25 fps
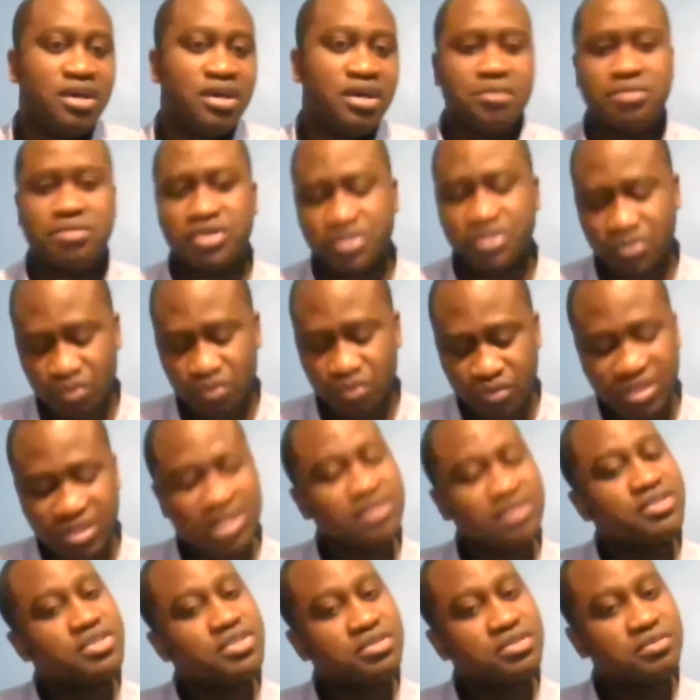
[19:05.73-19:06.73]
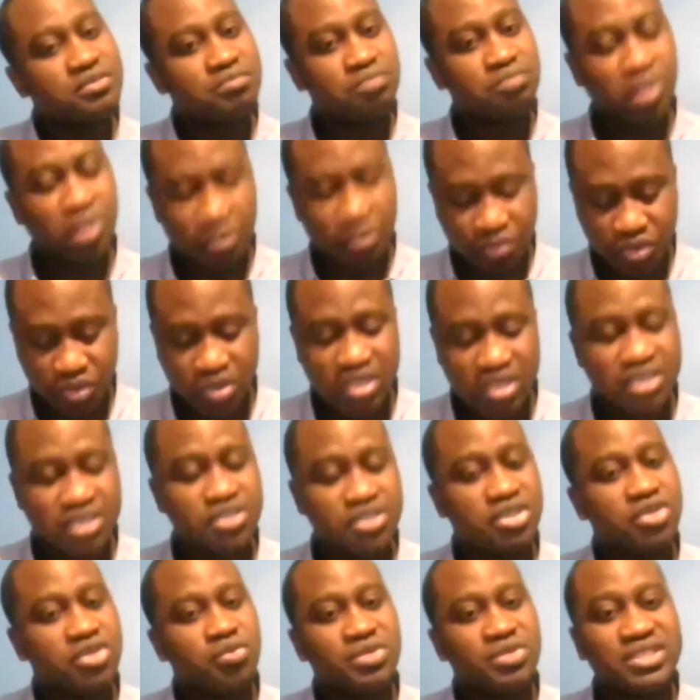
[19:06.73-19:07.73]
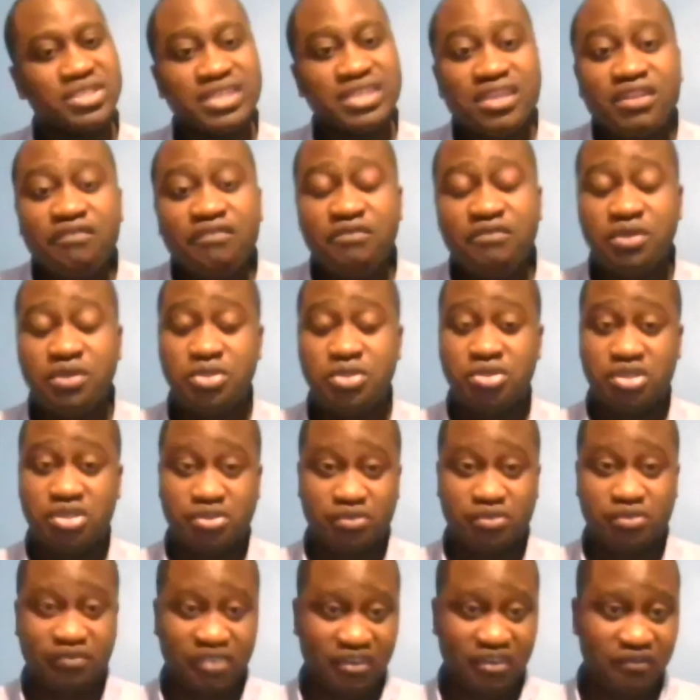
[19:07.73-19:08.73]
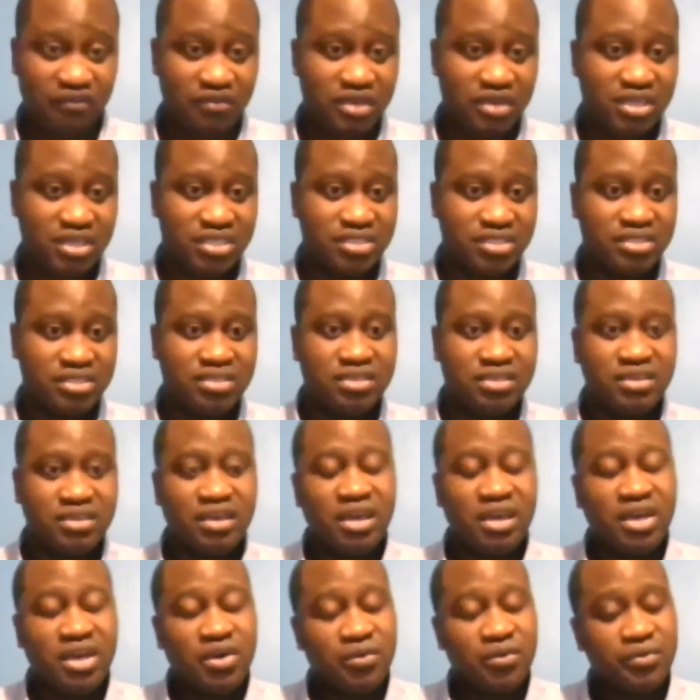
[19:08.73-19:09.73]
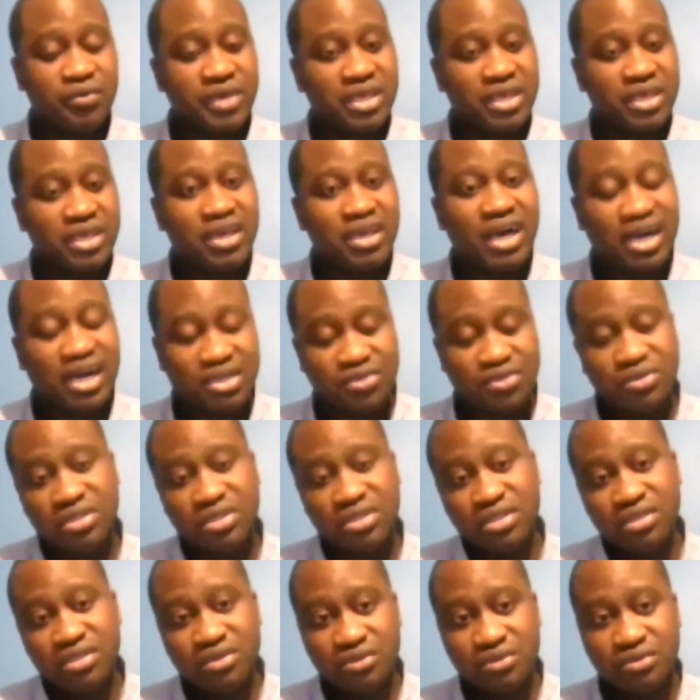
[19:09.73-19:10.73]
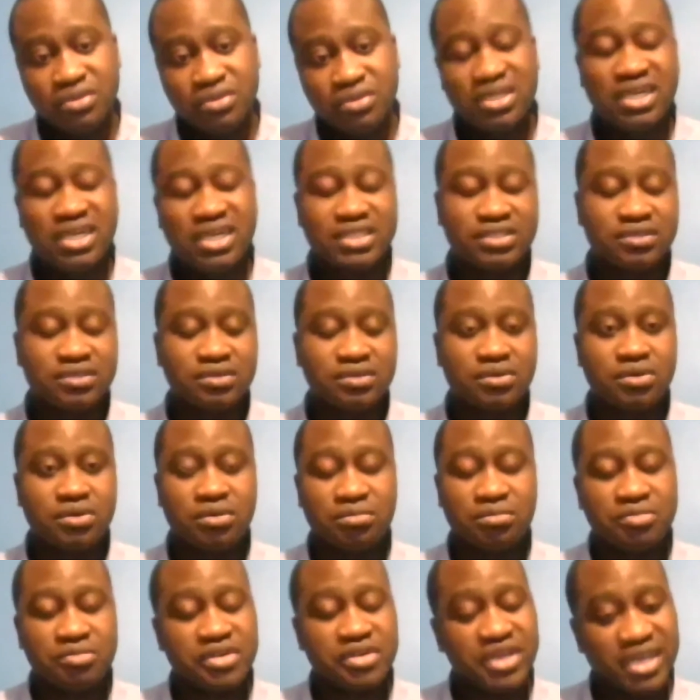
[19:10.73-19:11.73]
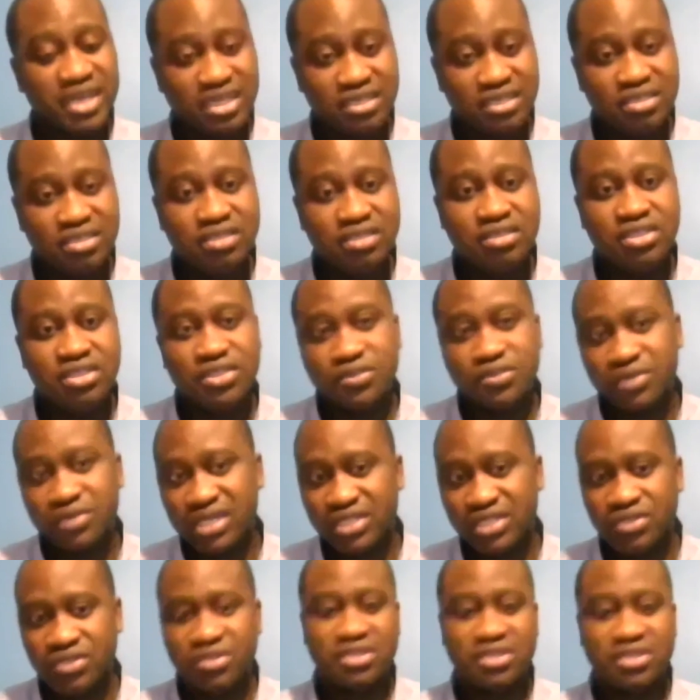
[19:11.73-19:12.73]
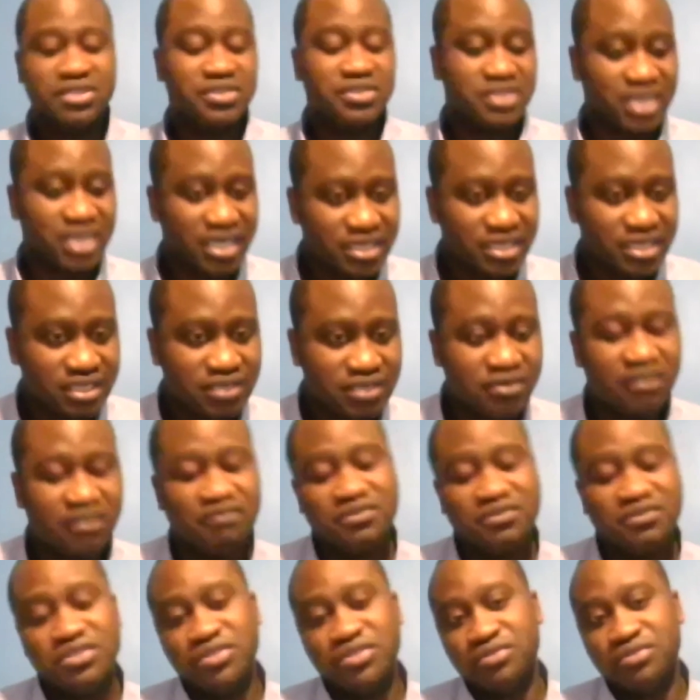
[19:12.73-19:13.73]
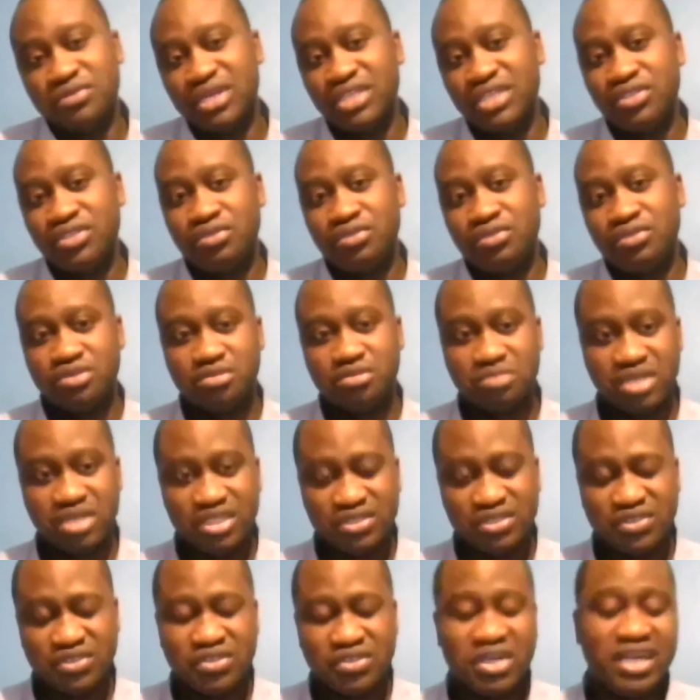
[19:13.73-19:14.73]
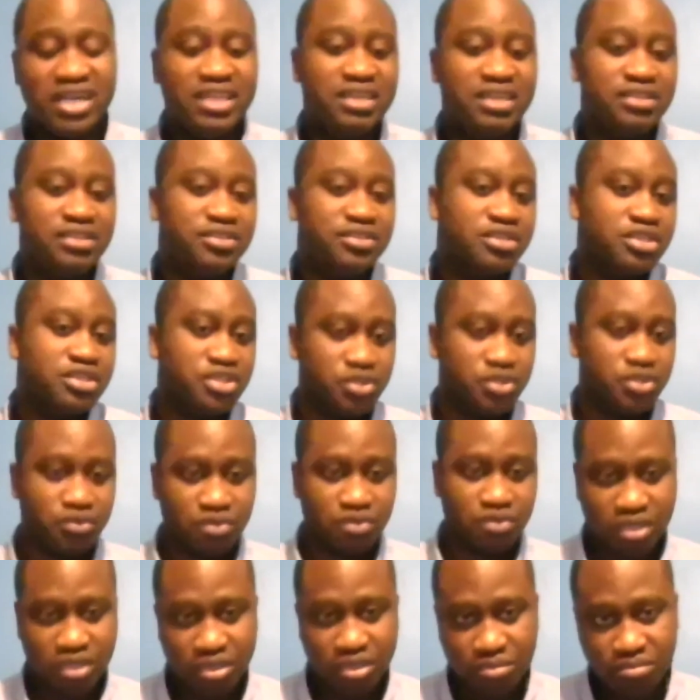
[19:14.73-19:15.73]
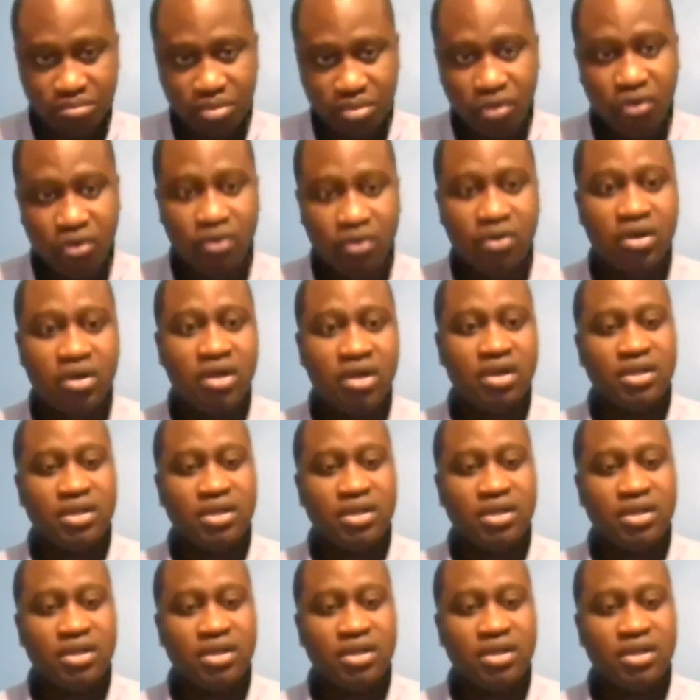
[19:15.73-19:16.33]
But with this population, with individuals of FASD, we actually know that comprehending this right, understanding of this right to remain silent is really poor.